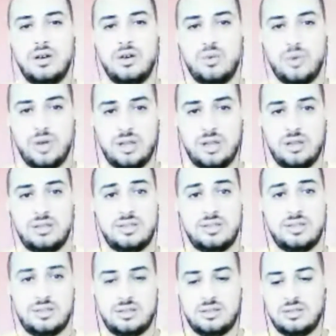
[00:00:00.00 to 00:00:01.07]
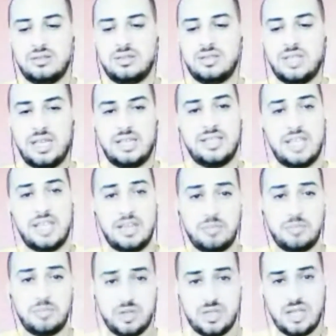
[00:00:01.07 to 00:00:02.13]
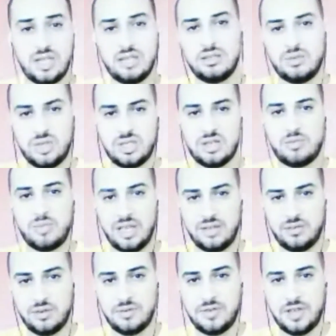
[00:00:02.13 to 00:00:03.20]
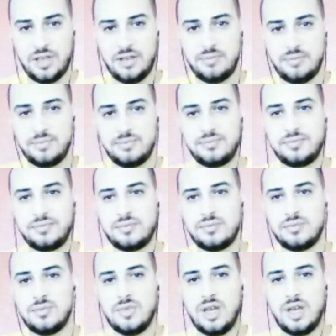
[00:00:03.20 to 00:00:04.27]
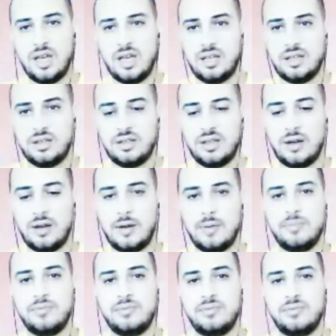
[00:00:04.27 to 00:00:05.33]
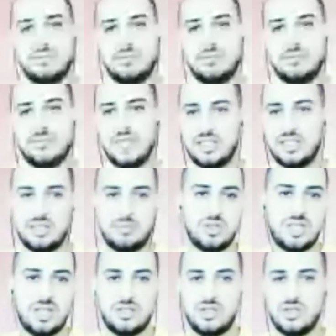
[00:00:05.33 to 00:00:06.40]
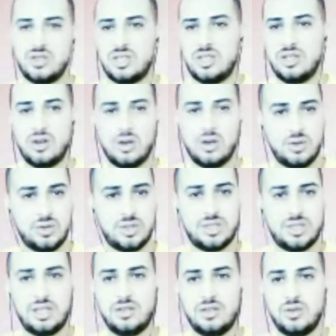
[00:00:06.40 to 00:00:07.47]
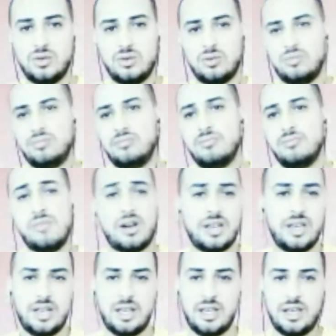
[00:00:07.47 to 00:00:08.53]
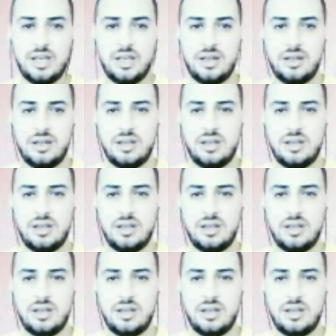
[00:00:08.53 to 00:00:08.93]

will take 10%, which is our platform fee, and that 10% usually goes into marketing,